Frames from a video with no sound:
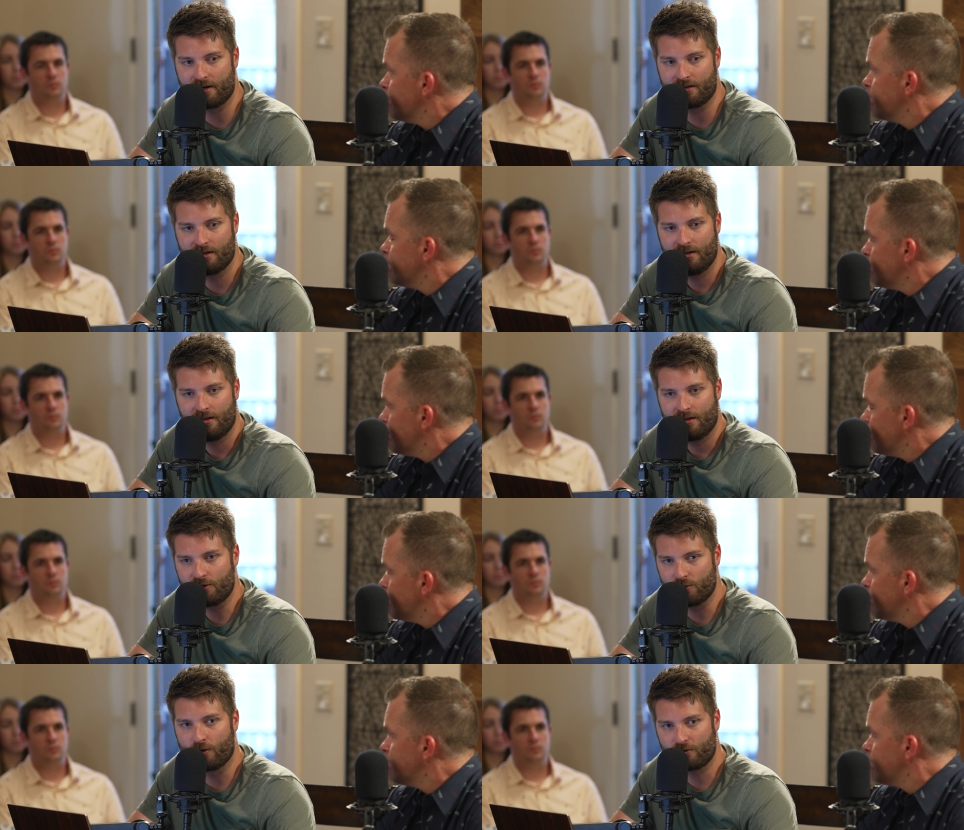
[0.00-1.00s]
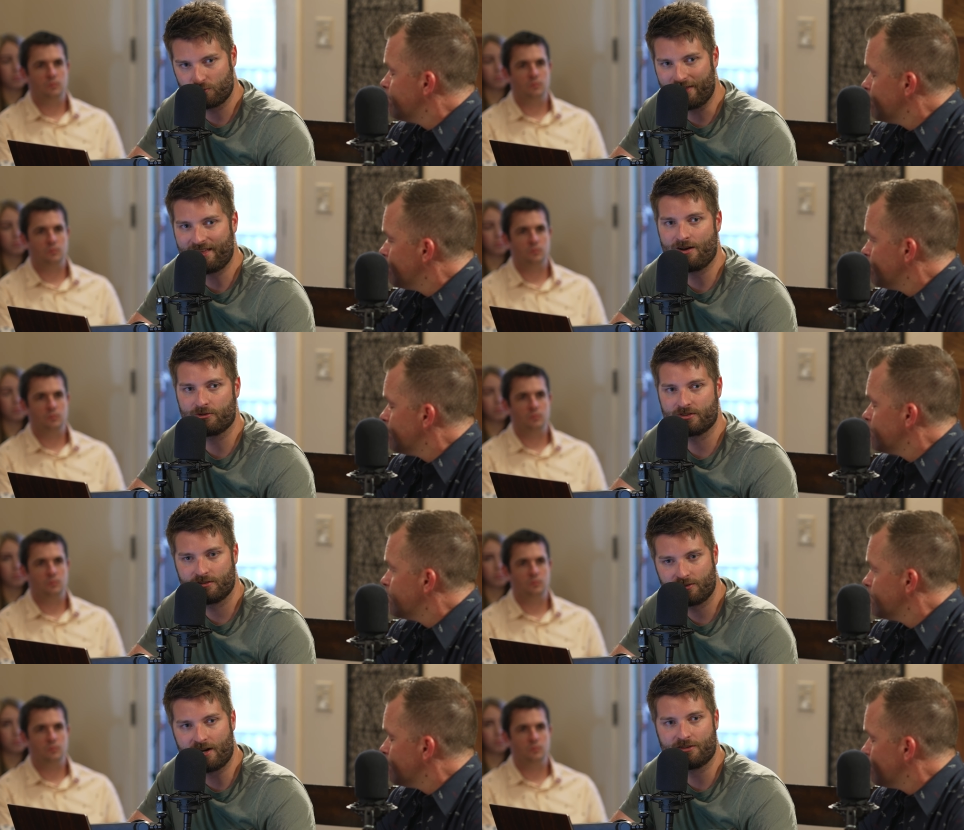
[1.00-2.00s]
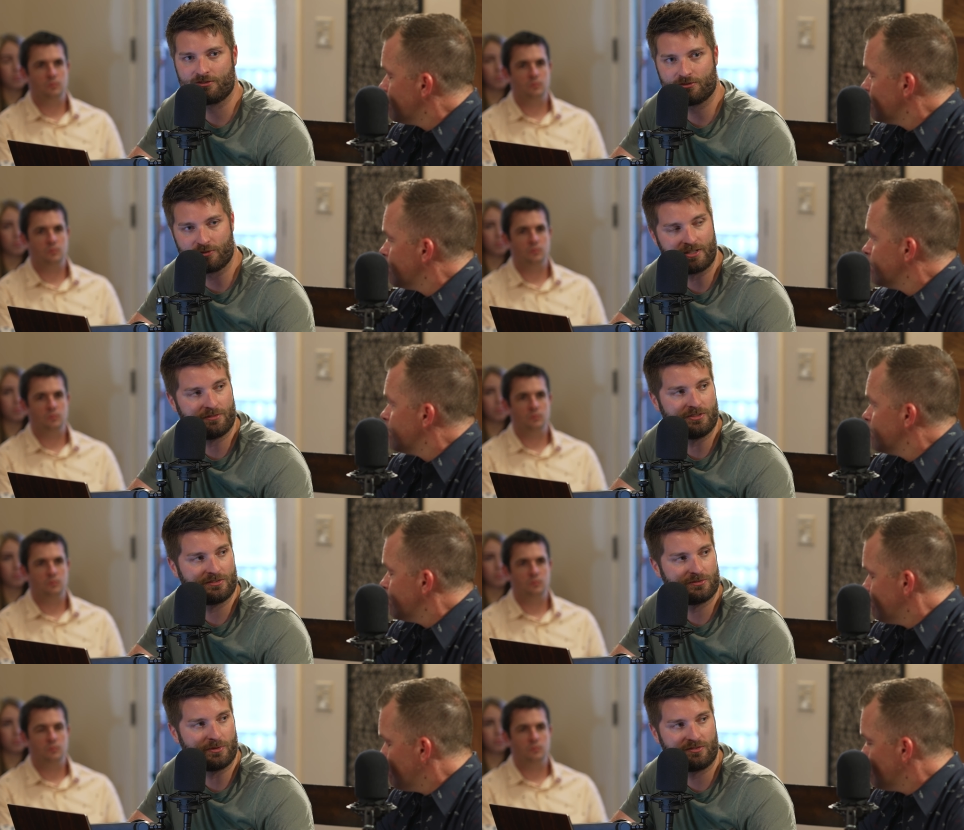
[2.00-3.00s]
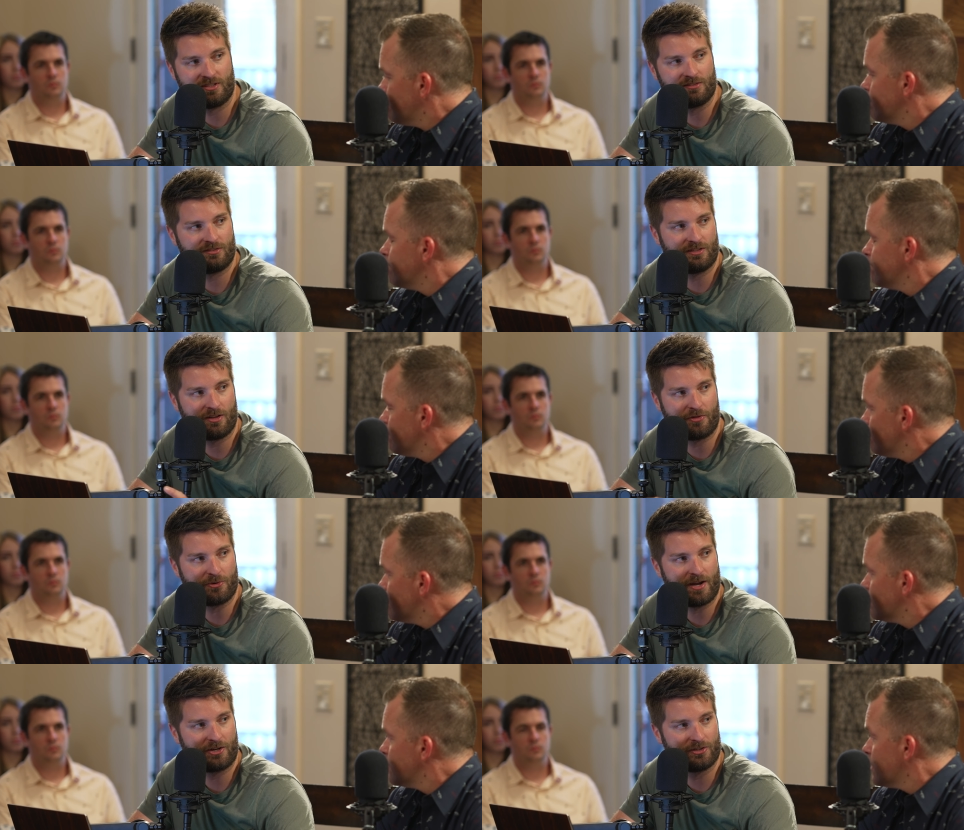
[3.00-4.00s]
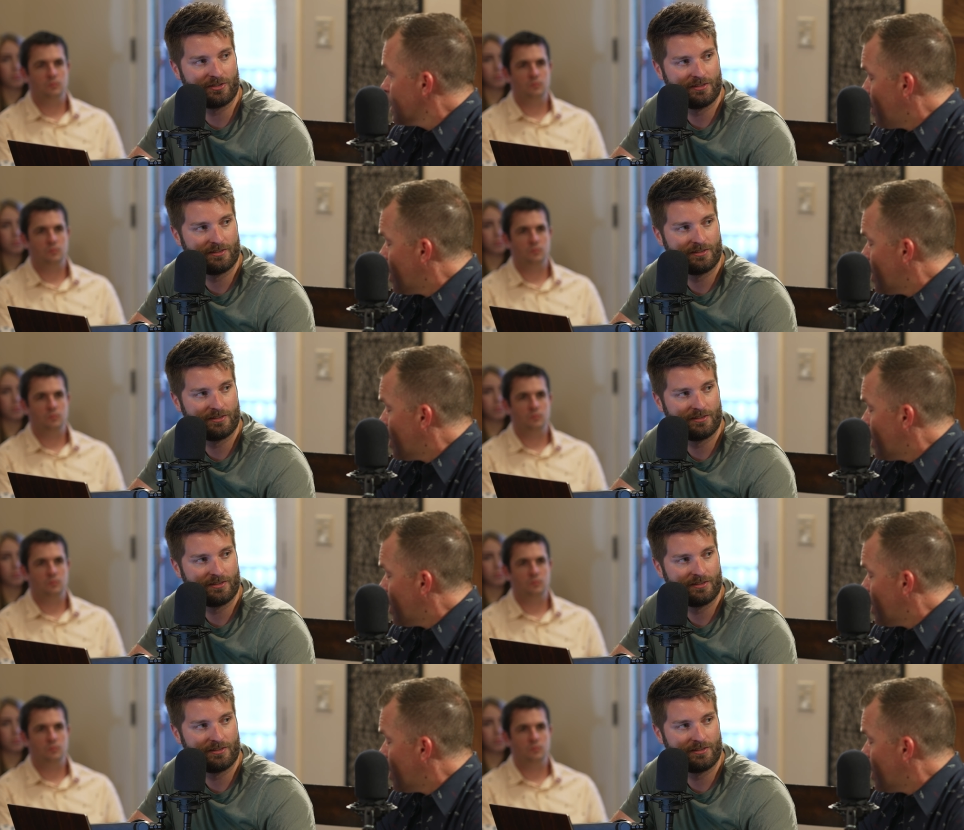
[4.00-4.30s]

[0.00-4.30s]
Speaker 1: by good works without Christ's forgiveness, with sin still on their record.